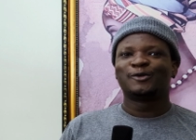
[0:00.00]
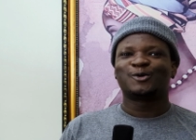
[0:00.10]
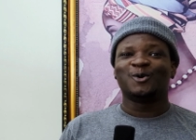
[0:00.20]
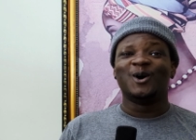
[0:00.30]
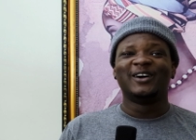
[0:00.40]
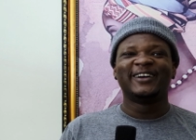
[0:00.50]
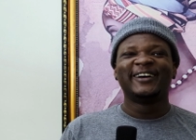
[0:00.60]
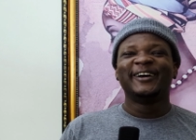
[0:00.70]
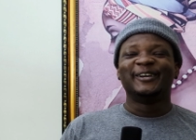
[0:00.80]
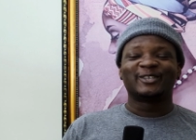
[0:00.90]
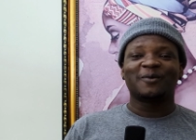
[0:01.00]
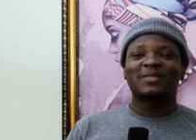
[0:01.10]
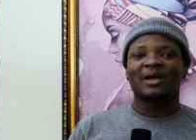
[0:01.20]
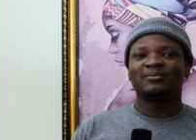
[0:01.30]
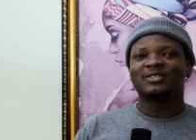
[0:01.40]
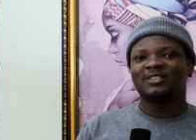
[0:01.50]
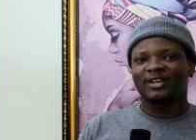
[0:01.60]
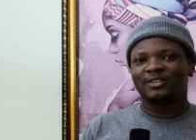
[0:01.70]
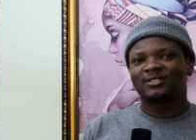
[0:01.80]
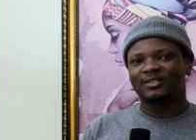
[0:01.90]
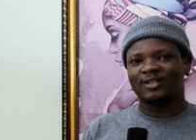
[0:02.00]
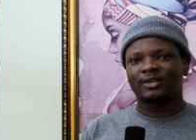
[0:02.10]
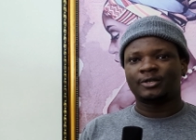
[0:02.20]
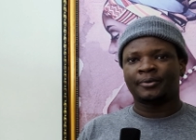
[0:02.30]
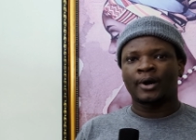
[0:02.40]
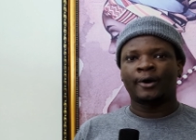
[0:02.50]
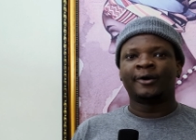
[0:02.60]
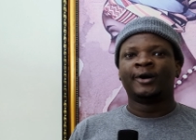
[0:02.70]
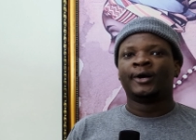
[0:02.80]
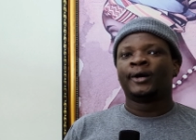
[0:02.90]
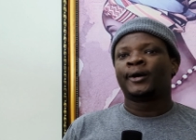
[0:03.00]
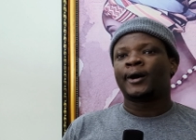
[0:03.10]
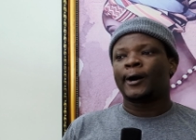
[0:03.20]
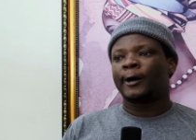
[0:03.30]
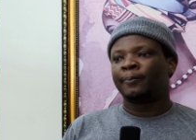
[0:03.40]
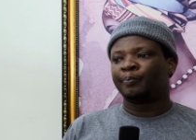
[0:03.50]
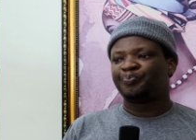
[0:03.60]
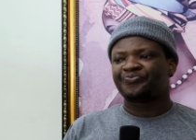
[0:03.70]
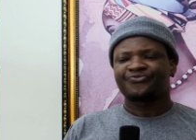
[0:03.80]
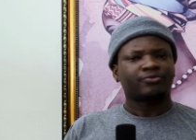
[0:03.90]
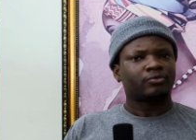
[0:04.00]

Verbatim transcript: So sometimes it takes it takes a while. Um,